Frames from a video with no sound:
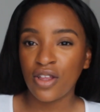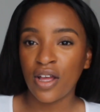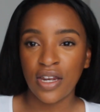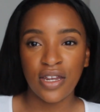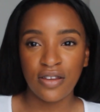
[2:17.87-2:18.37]

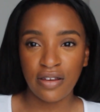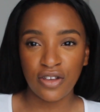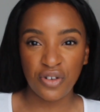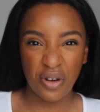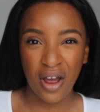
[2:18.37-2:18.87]
and
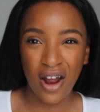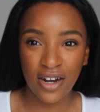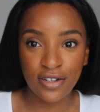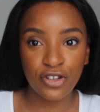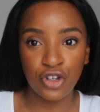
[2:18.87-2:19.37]
that's gonna
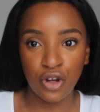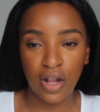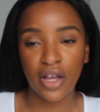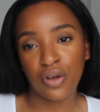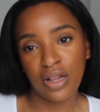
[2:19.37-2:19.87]
hurt, you know,
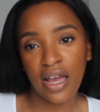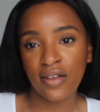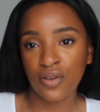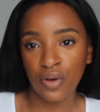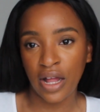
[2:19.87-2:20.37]
like your
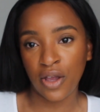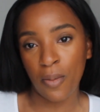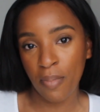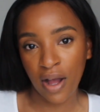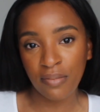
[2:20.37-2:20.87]
legs or like
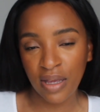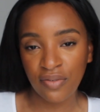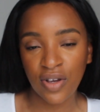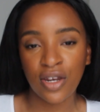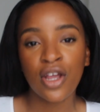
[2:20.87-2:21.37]
your bum
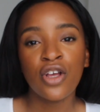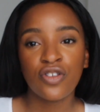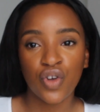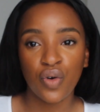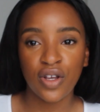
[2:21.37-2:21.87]
even.
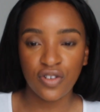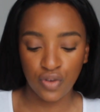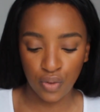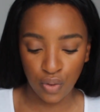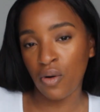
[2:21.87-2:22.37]
So a
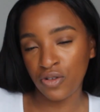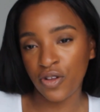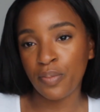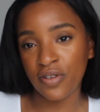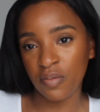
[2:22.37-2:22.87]
stool.
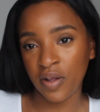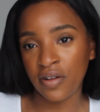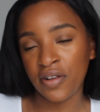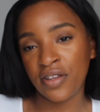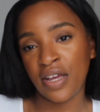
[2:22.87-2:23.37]
Also put some
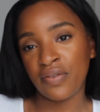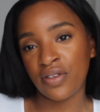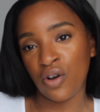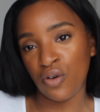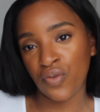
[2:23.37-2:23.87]

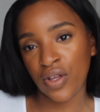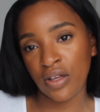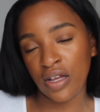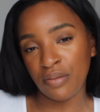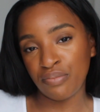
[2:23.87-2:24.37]
alternatives of
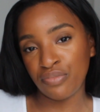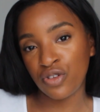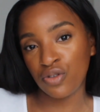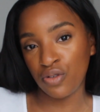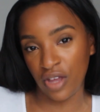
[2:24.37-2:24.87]

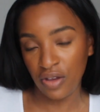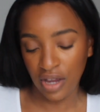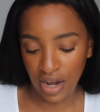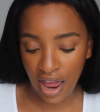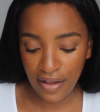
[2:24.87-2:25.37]
stools that you
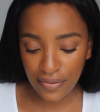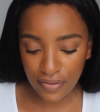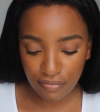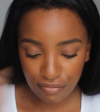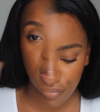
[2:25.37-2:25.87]
can have.
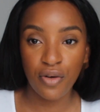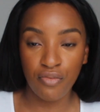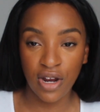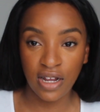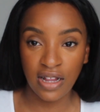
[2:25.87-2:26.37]

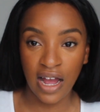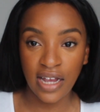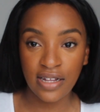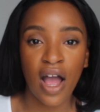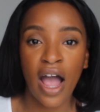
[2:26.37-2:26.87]
Ring
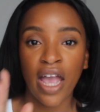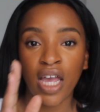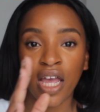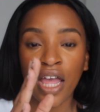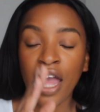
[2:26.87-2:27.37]
light.
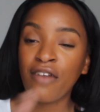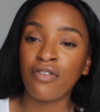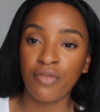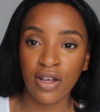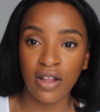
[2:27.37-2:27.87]
I have
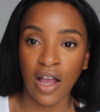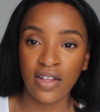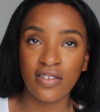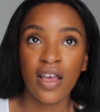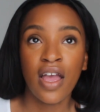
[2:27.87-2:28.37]
a ring
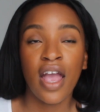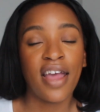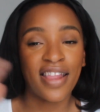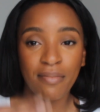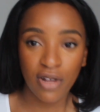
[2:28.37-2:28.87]
light
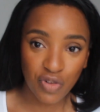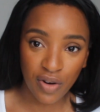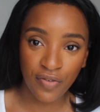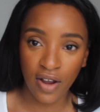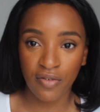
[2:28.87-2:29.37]
and I much
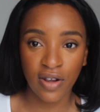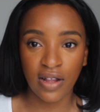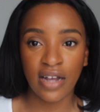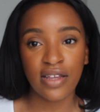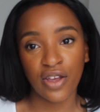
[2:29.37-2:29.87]
prefer a ring
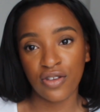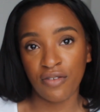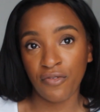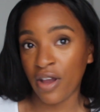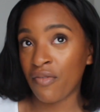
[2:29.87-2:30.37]
light. I use
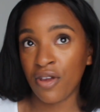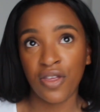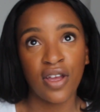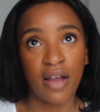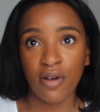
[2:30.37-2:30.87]
it for
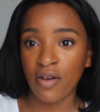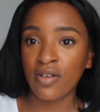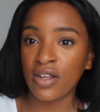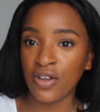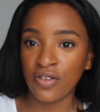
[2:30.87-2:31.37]
everything. I'm
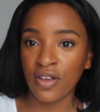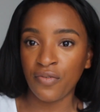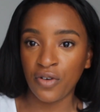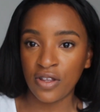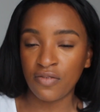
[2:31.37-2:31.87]
currently using
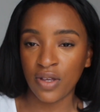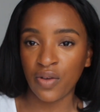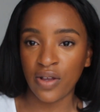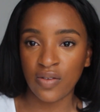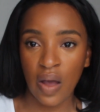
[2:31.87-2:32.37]
for this
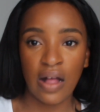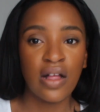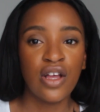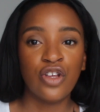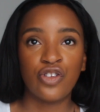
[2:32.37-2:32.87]
video as well.
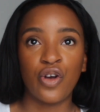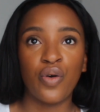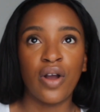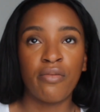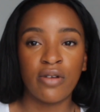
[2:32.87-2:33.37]

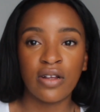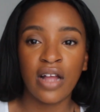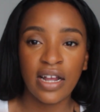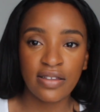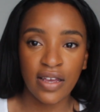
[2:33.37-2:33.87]
So a ring
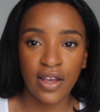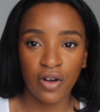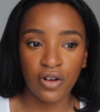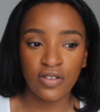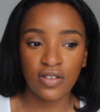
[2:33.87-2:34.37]
light, it
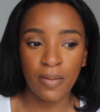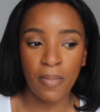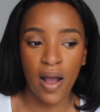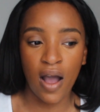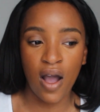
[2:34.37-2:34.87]
costs
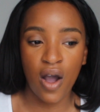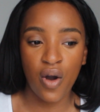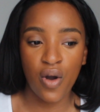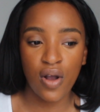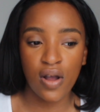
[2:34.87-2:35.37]

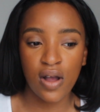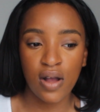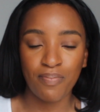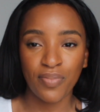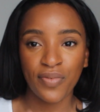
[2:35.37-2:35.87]
about
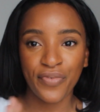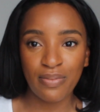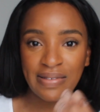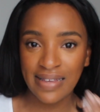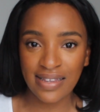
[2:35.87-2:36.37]

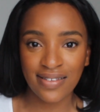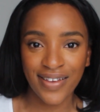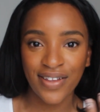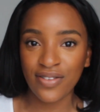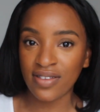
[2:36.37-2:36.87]
from
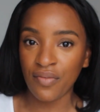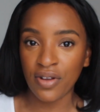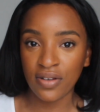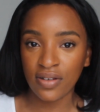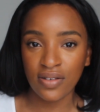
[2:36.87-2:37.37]
60 to
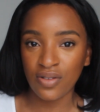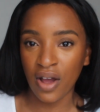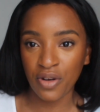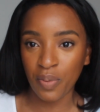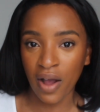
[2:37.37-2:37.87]

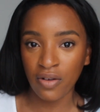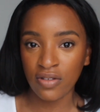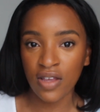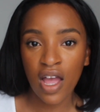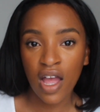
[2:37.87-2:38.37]

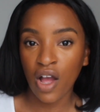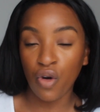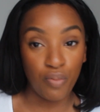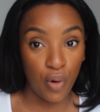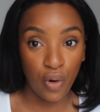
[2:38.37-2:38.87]
£100
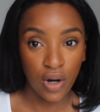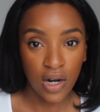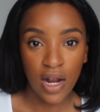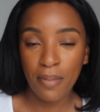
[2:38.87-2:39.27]
or more,